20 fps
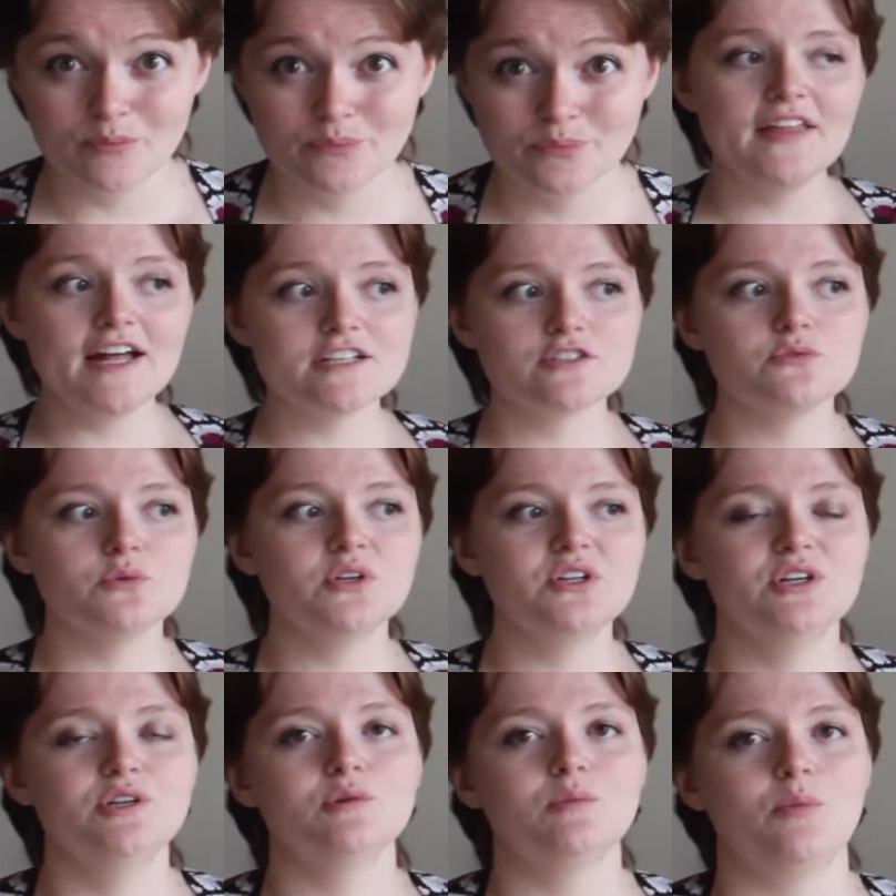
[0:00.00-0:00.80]
And that's
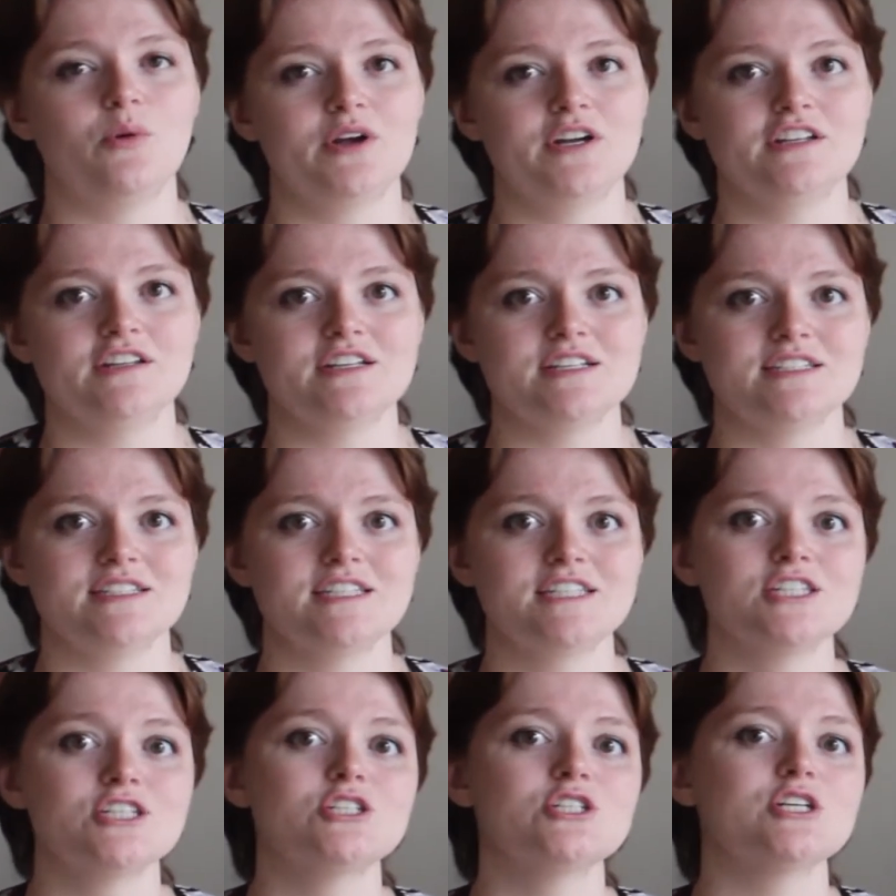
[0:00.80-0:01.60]
really the point of this.
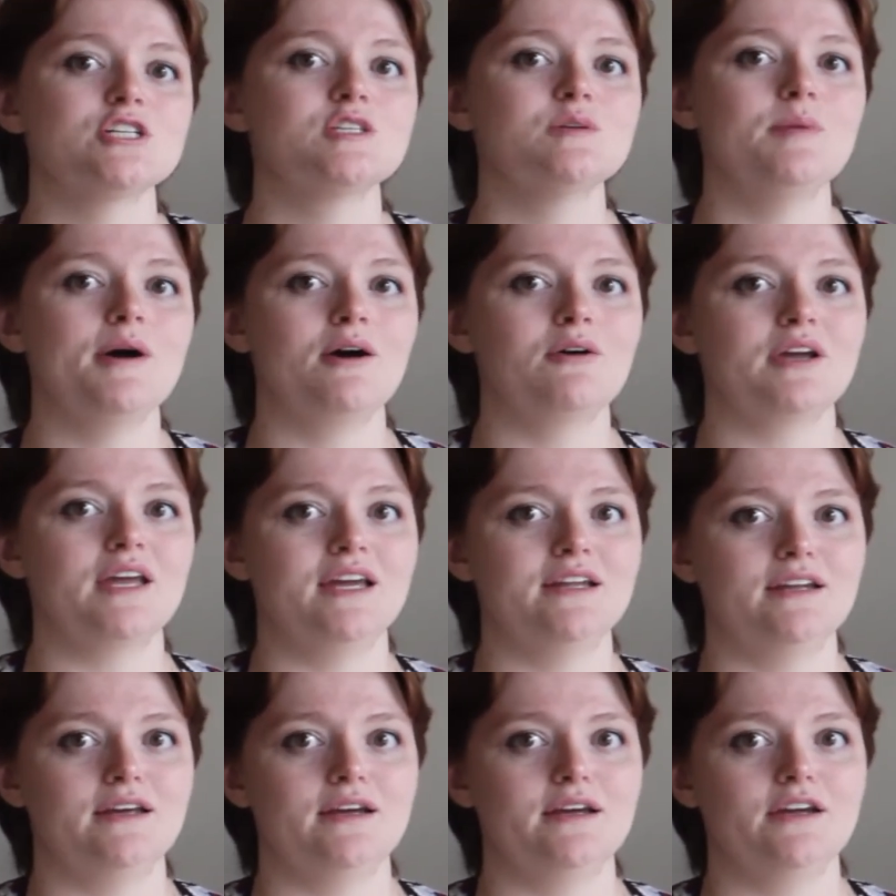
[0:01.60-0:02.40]
This is just about
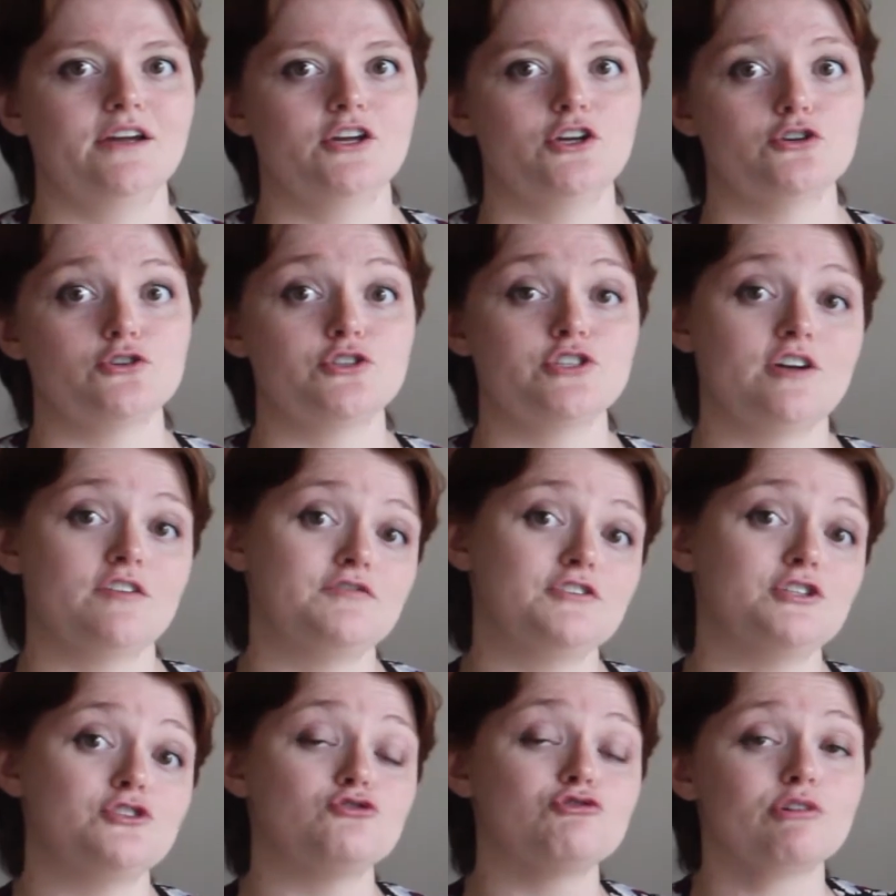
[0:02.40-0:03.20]
getting your stuff
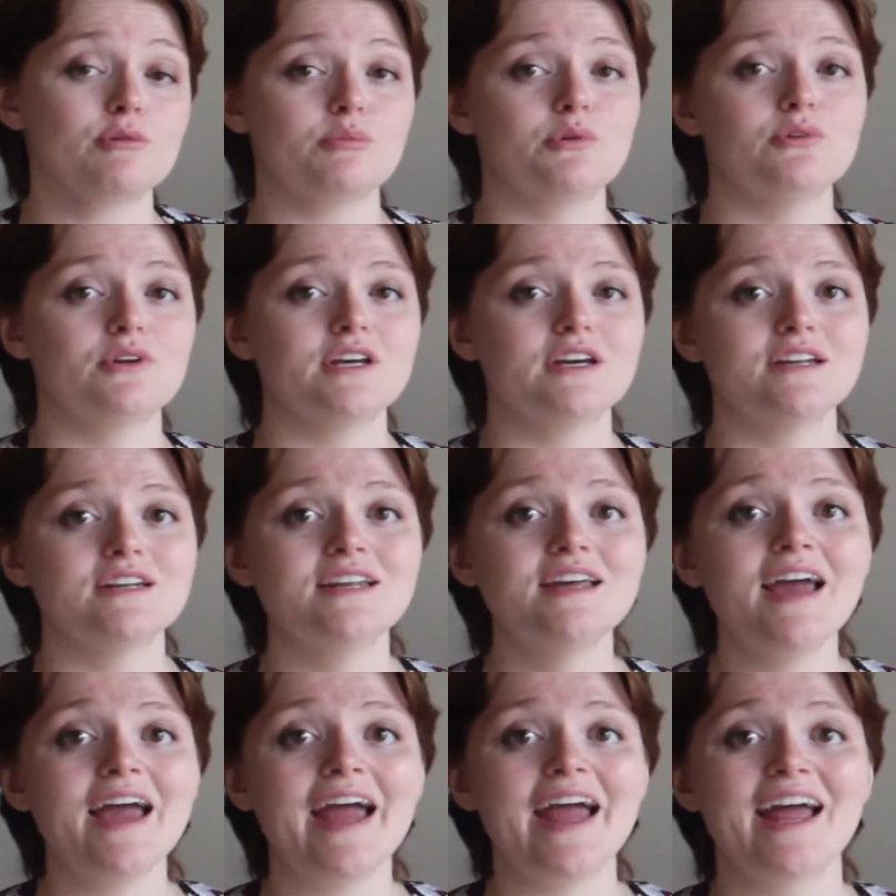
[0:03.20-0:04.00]
distributed
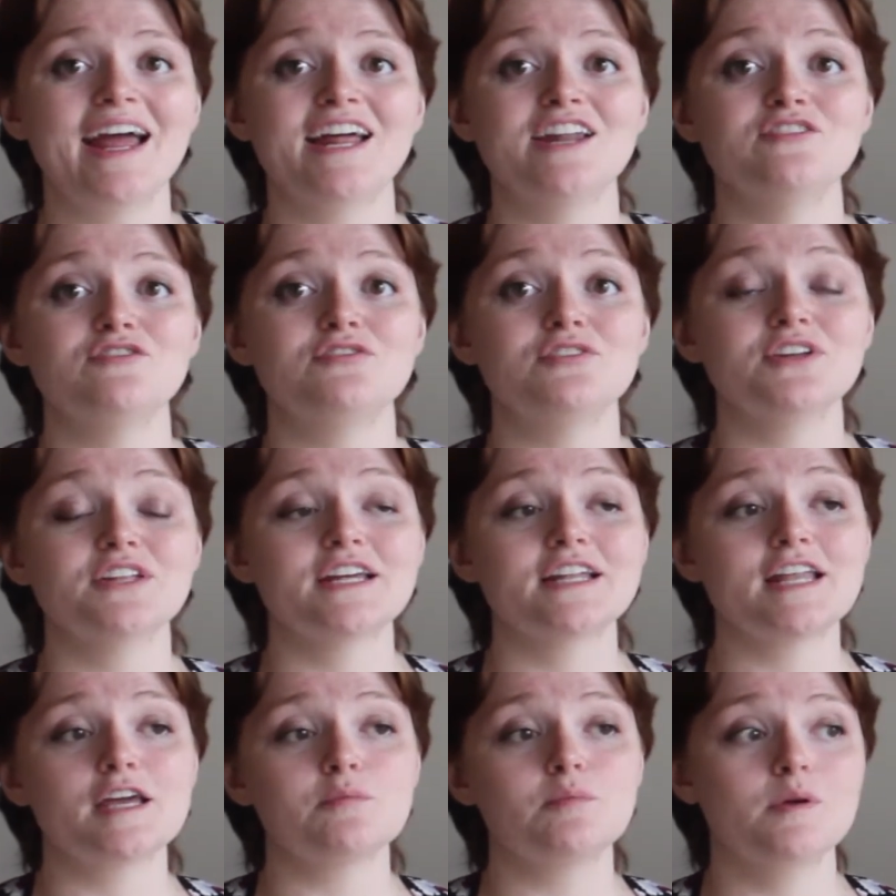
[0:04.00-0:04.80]
and
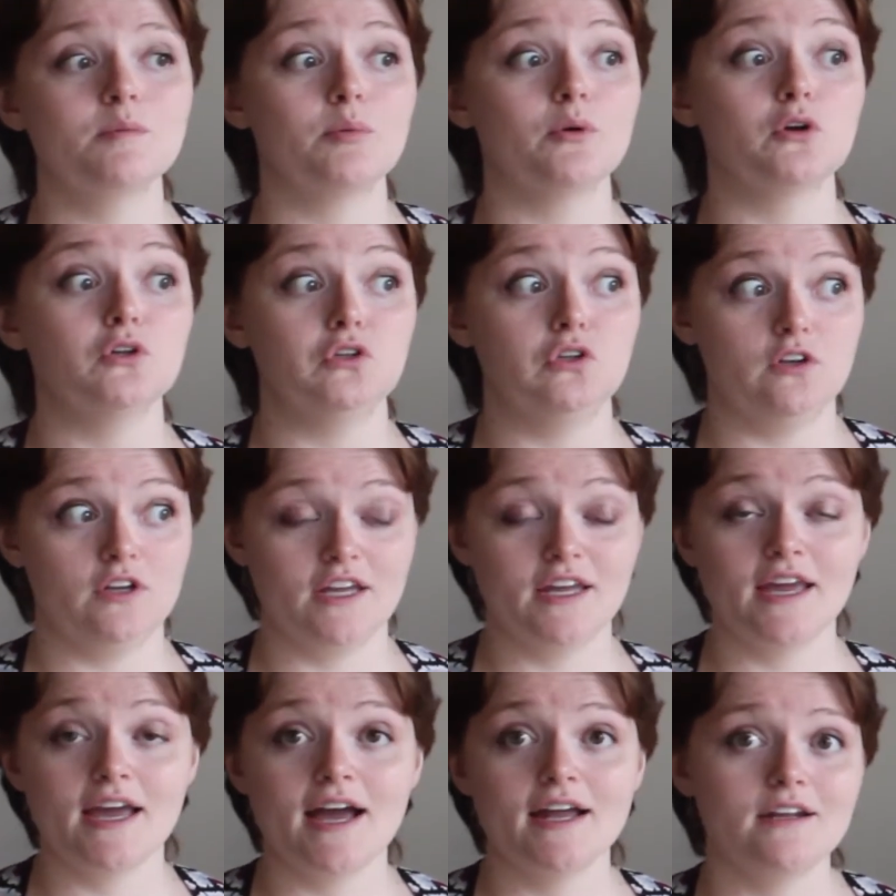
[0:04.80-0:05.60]
feeling like people are
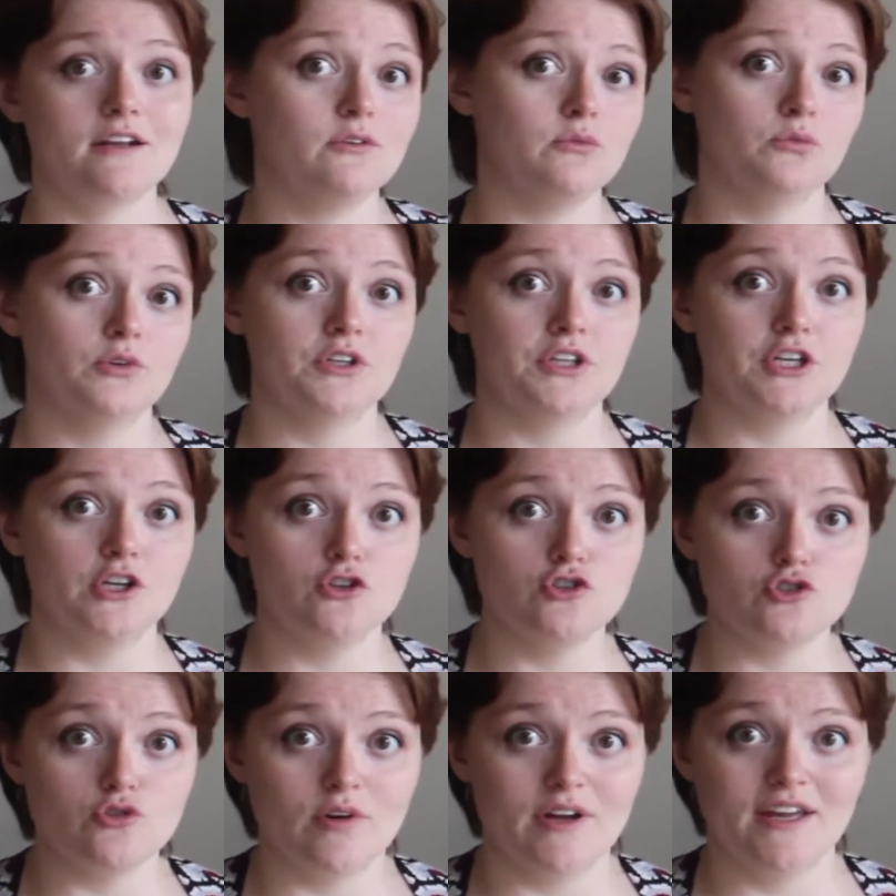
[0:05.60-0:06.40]
looking at it and really
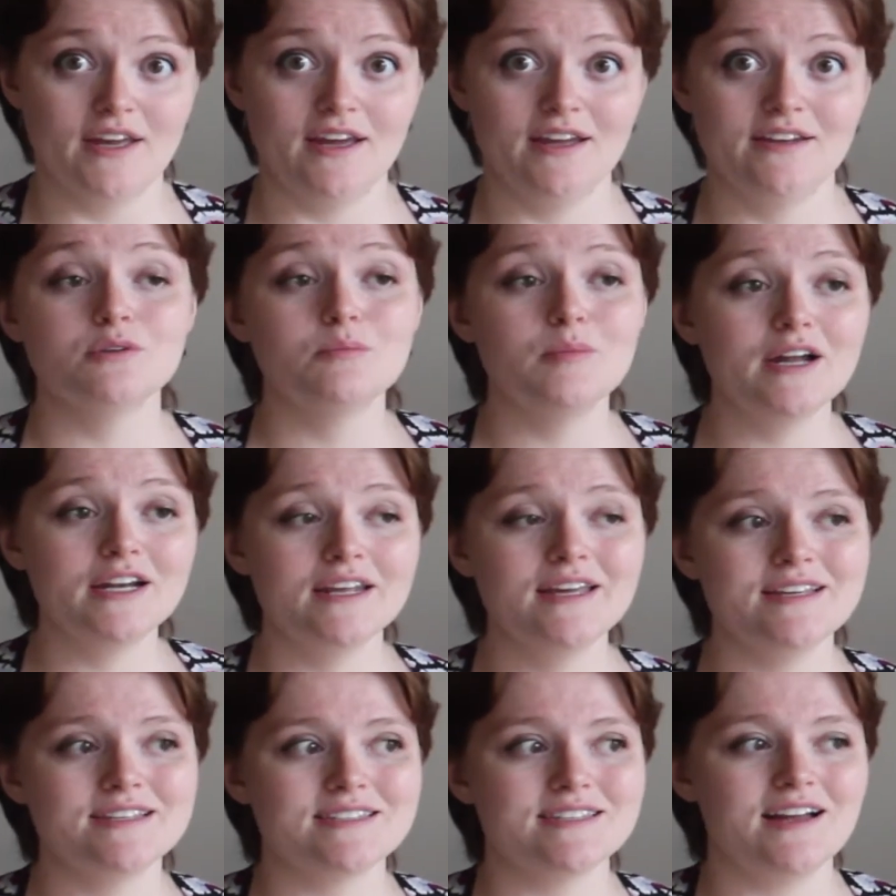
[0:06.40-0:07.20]
enjoying it. The
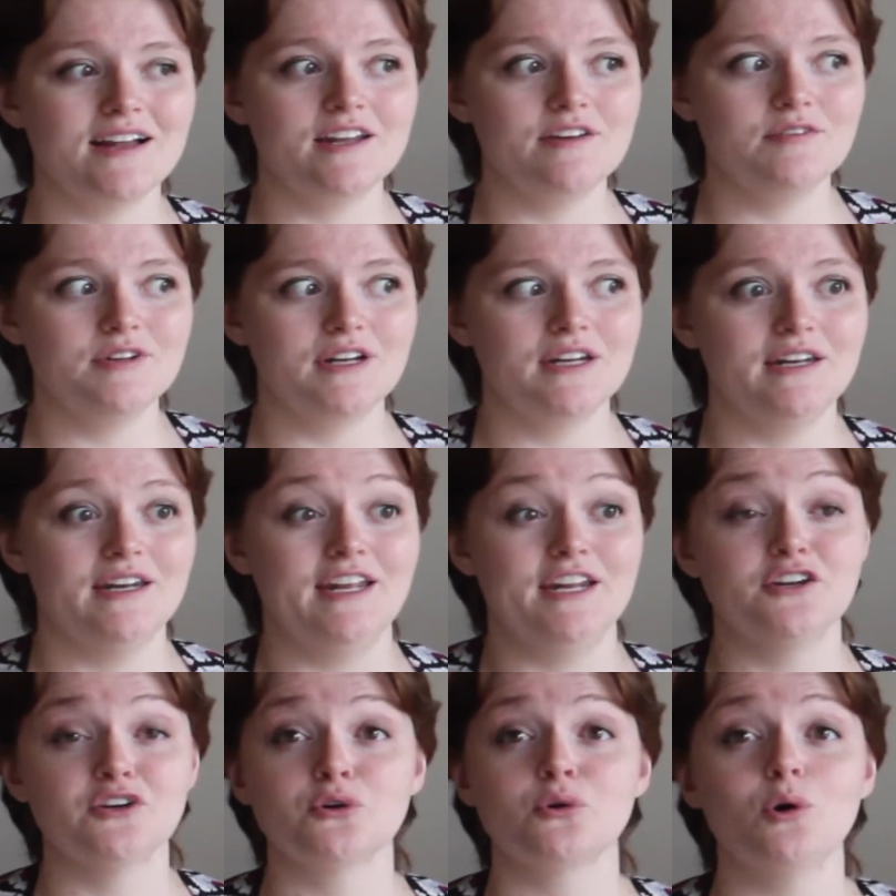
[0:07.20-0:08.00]
money is not even an
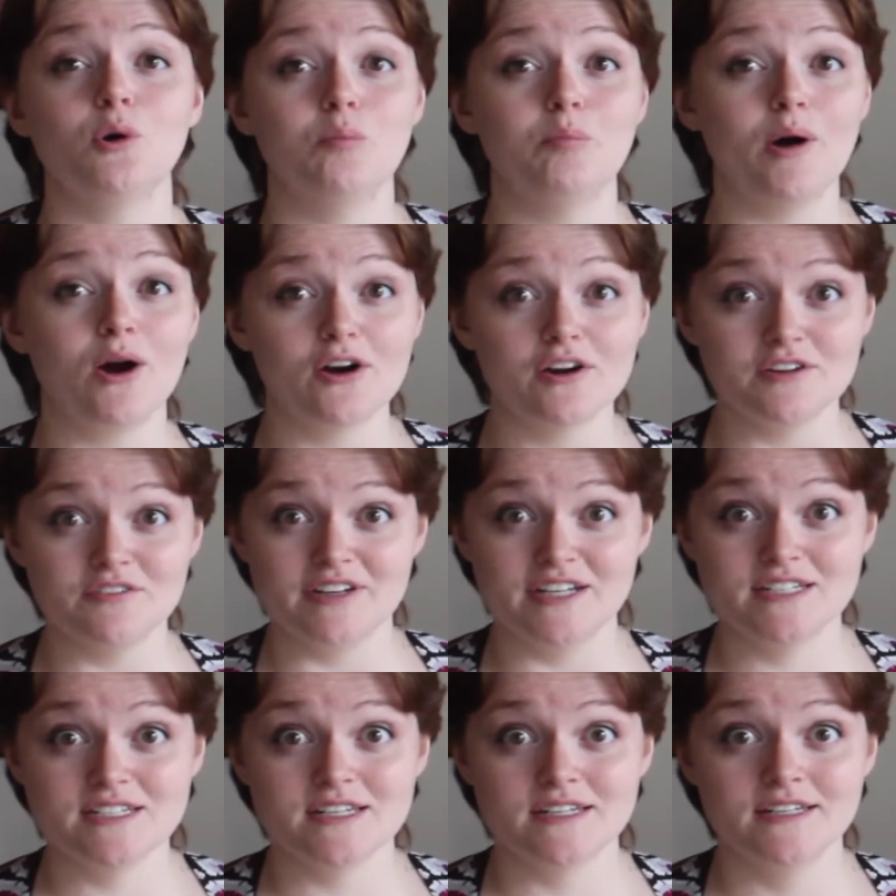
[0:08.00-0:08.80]
integral part of
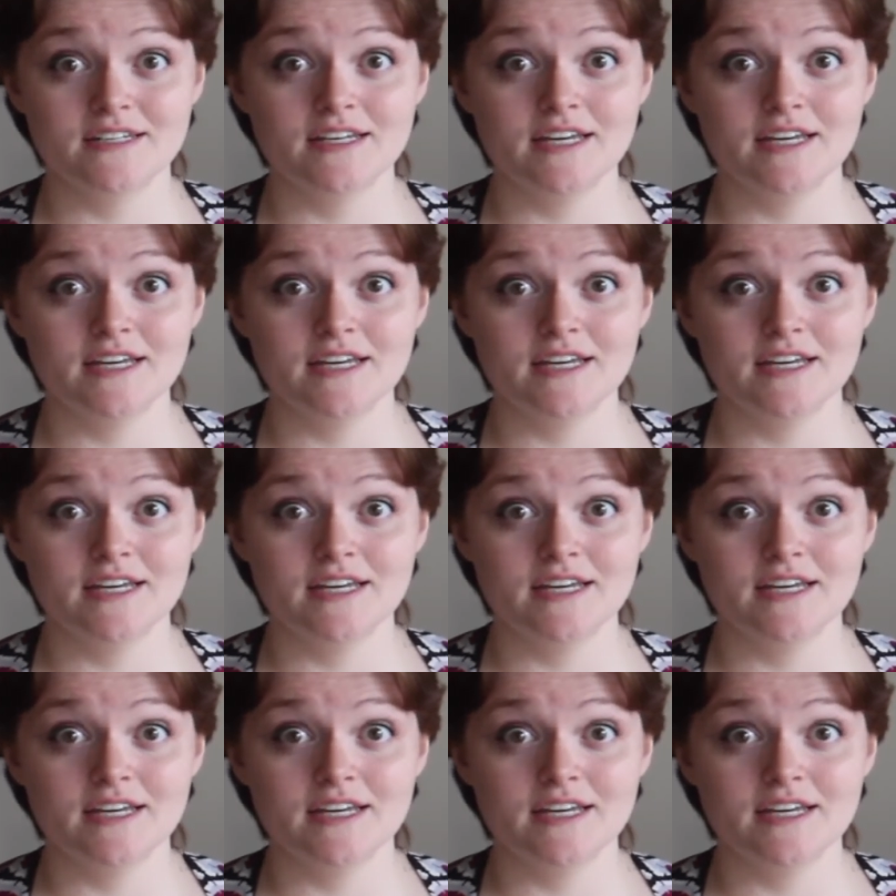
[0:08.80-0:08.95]
it.